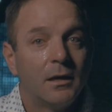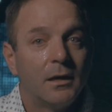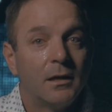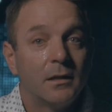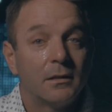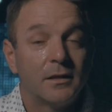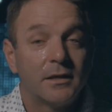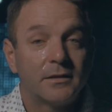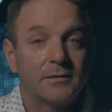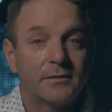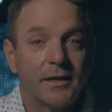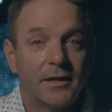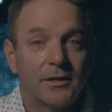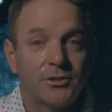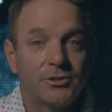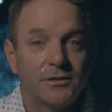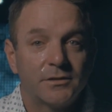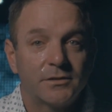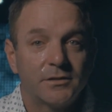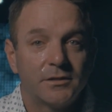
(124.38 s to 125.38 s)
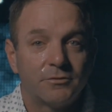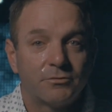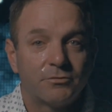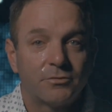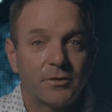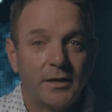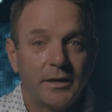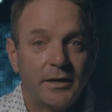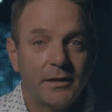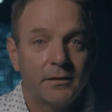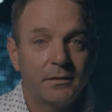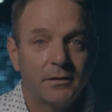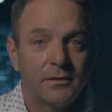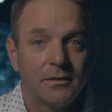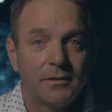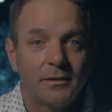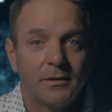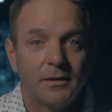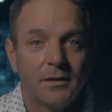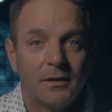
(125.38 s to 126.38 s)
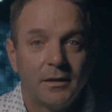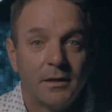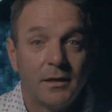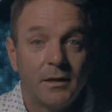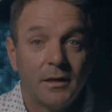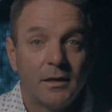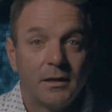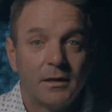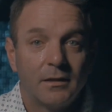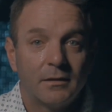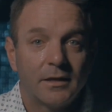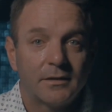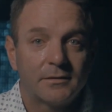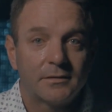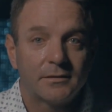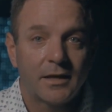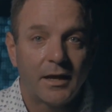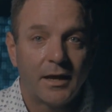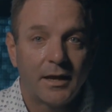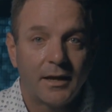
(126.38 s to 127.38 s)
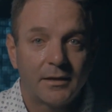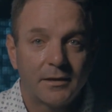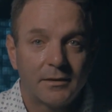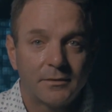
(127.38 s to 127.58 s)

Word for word: less anxious and afraid, less sad,